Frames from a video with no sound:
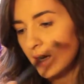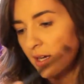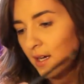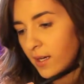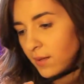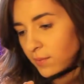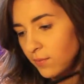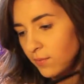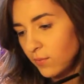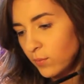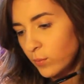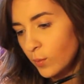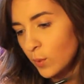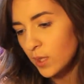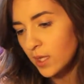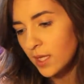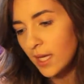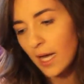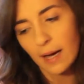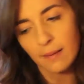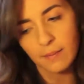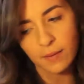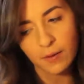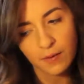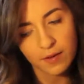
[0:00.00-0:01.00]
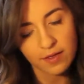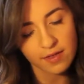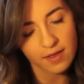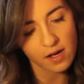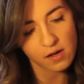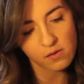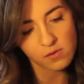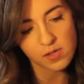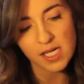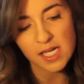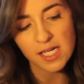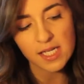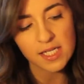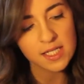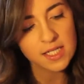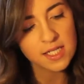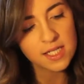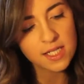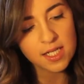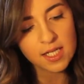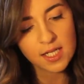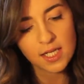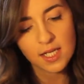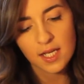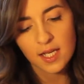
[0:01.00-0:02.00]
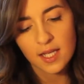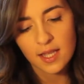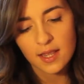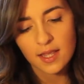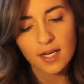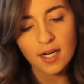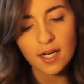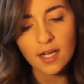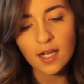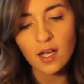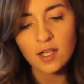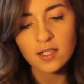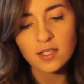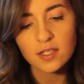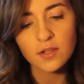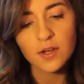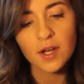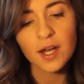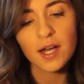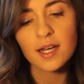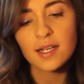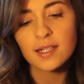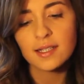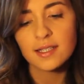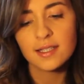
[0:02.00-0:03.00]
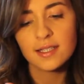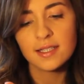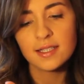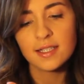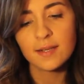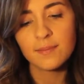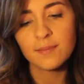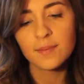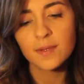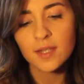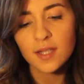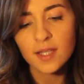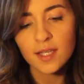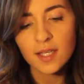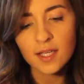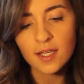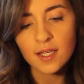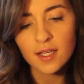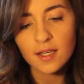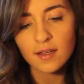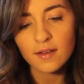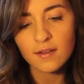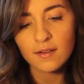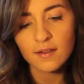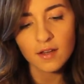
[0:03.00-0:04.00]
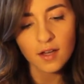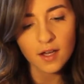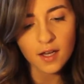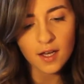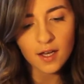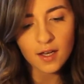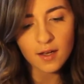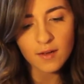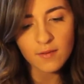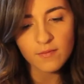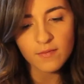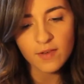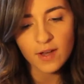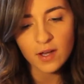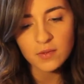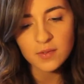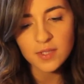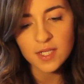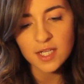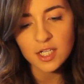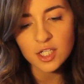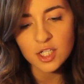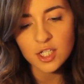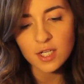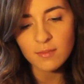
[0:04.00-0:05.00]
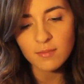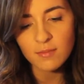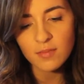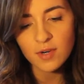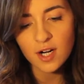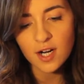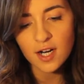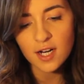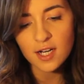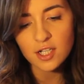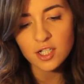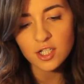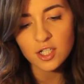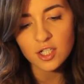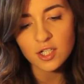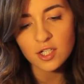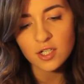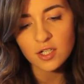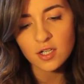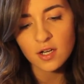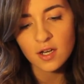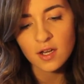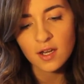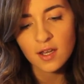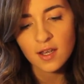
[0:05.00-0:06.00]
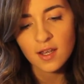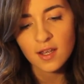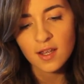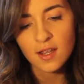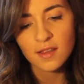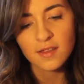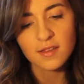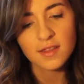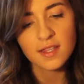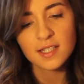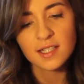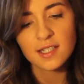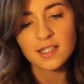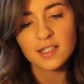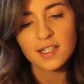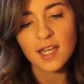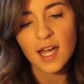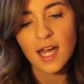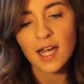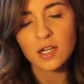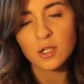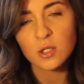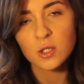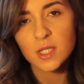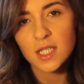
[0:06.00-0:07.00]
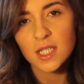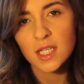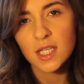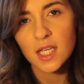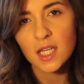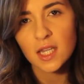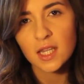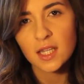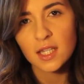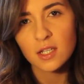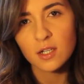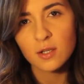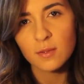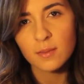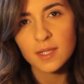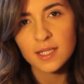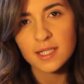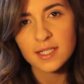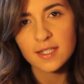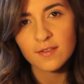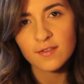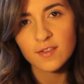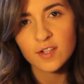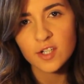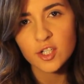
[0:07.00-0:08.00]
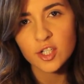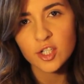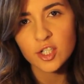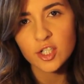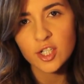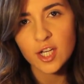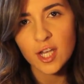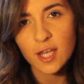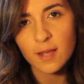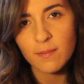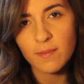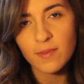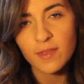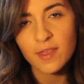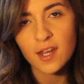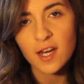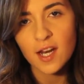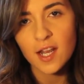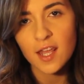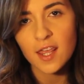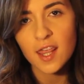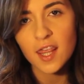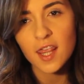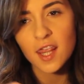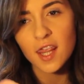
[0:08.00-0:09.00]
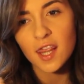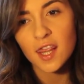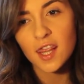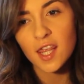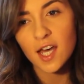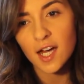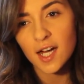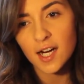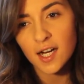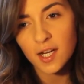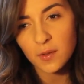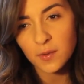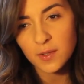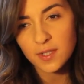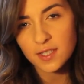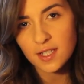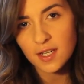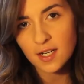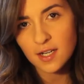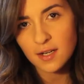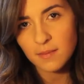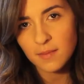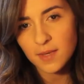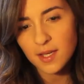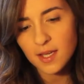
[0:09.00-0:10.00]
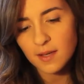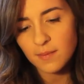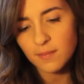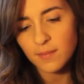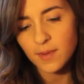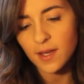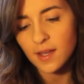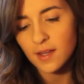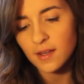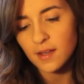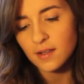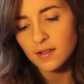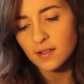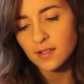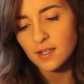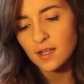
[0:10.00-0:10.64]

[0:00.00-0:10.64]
I'm really happy with that one. And I also got a stippling foundation brush. This is actually a little bit different shape than I thought it was gonna be, but